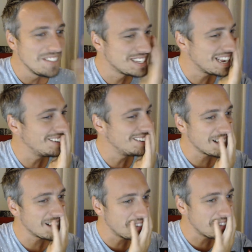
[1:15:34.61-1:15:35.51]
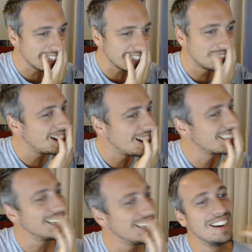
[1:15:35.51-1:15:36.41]
So I'm just like, what the fuck?
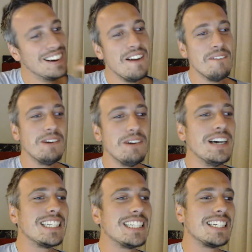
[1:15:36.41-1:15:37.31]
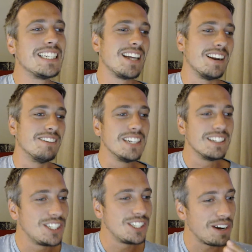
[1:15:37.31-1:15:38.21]
So we wait till he's done and
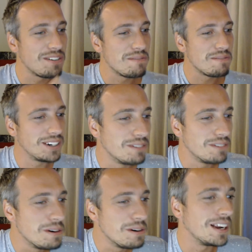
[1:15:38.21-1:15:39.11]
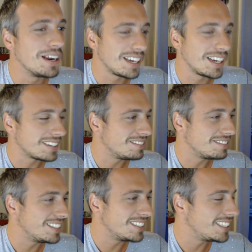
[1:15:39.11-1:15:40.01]
we shove him out of the room, you know, like,
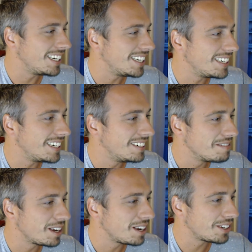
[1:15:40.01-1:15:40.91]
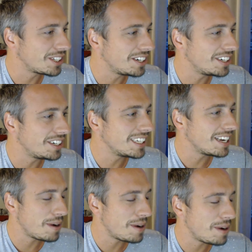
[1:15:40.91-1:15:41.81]
and then we call security. And
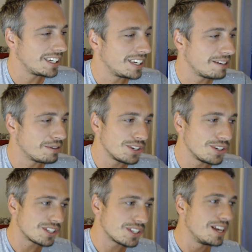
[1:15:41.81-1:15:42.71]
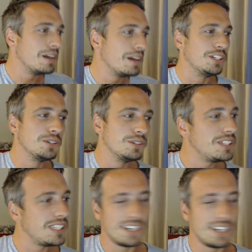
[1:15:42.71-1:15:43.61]
apparently there was just a dude
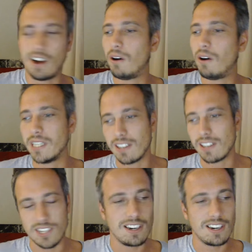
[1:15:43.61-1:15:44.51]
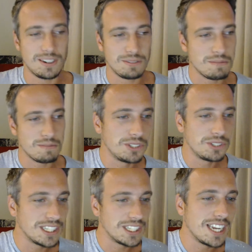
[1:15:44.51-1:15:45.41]
in the hallway causing a lot of
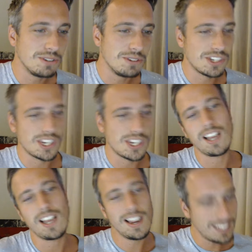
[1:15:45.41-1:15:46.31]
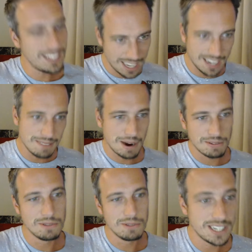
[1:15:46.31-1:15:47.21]
commotion. And he was just saying, I need to get in my
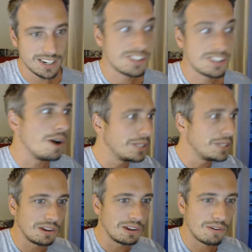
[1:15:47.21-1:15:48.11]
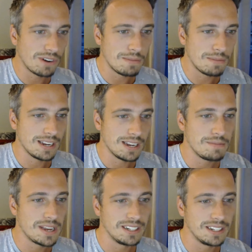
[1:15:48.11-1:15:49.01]
room. And they just opened the door for him and let him in,